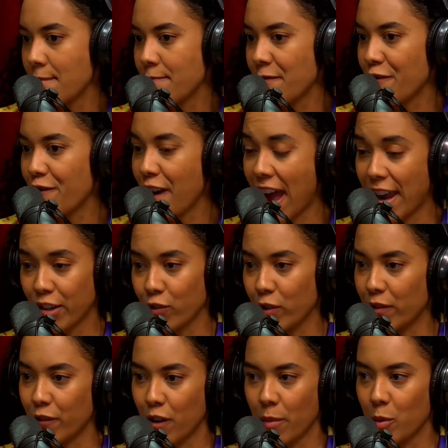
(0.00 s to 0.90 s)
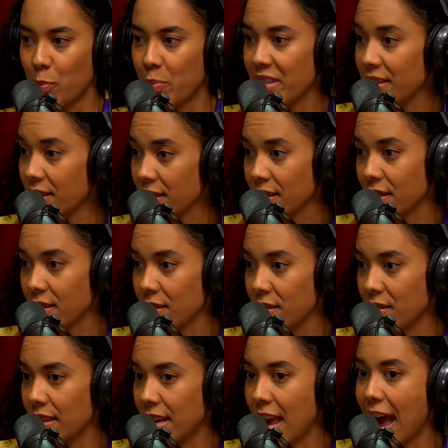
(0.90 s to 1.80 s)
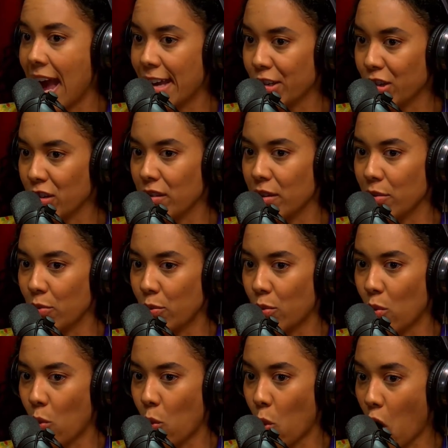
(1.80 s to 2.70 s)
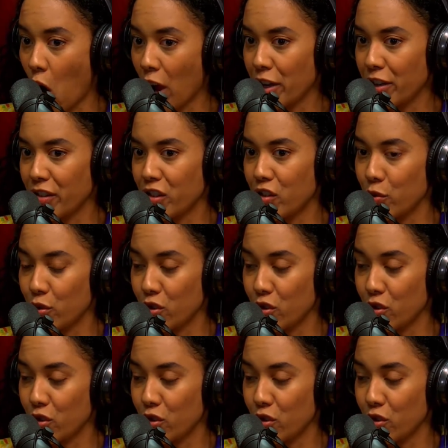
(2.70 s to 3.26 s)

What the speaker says: factory farmed businesses, they actually want to